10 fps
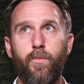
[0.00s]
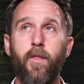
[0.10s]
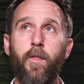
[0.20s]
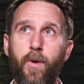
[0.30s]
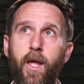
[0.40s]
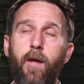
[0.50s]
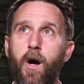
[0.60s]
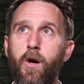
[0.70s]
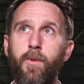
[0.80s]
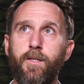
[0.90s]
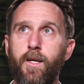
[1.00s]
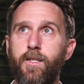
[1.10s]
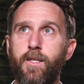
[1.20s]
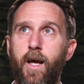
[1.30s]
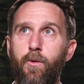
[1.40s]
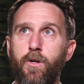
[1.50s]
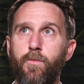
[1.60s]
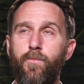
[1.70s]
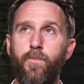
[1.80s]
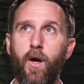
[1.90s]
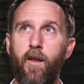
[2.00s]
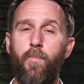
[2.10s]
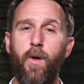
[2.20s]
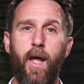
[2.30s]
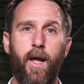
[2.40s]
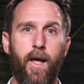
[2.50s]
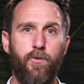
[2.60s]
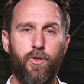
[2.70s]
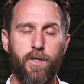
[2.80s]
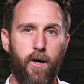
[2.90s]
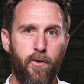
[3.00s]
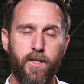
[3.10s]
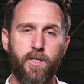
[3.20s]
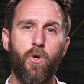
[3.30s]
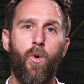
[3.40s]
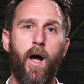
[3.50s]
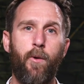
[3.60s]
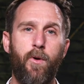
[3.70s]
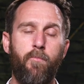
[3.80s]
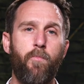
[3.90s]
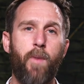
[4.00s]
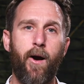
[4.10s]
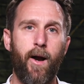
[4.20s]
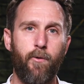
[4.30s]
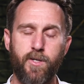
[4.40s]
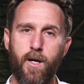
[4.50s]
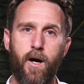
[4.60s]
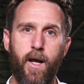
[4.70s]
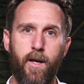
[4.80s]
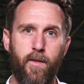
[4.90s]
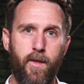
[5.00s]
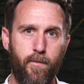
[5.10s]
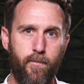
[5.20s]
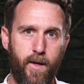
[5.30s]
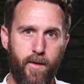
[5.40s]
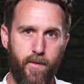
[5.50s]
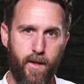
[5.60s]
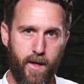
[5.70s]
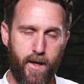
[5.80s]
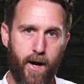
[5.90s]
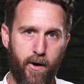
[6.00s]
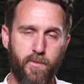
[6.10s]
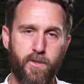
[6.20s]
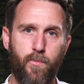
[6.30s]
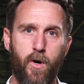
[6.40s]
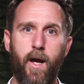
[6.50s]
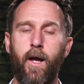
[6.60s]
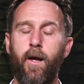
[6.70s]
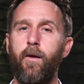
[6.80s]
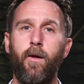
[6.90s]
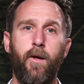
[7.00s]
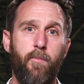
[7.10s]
like the peak moments I'd say were kind of being in Tahrir Square when Mubarak resigned in the in the Arab Spring,